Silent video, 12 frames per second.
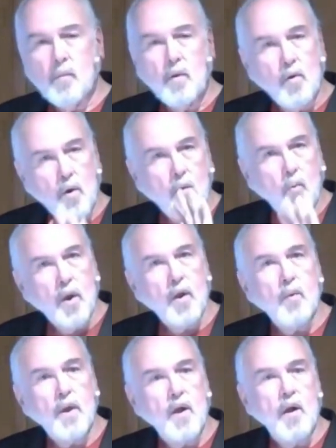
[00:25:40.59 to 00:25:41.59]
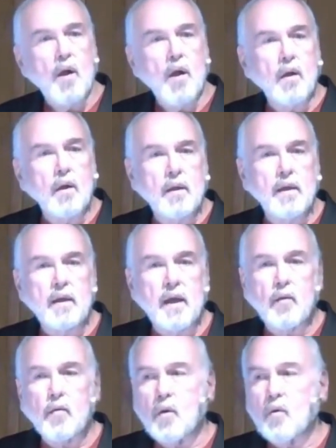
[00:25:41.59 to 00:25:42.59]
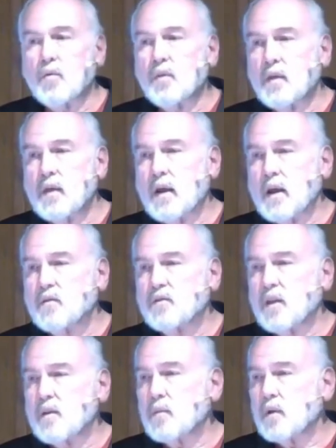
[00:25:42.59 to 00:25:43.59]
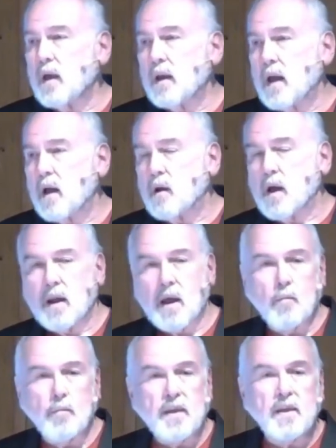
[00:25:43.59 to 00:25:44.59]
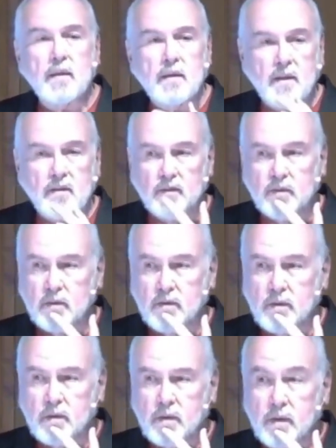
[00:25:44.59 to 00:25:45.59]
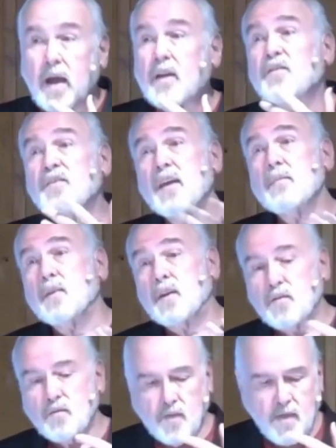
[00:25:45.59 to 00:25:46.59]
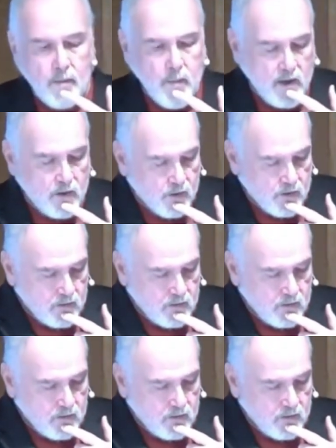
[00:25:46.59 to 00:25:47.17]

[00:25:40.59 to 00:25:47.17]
who are where we are in our growth and our same and our beingness, our sameness for that matter.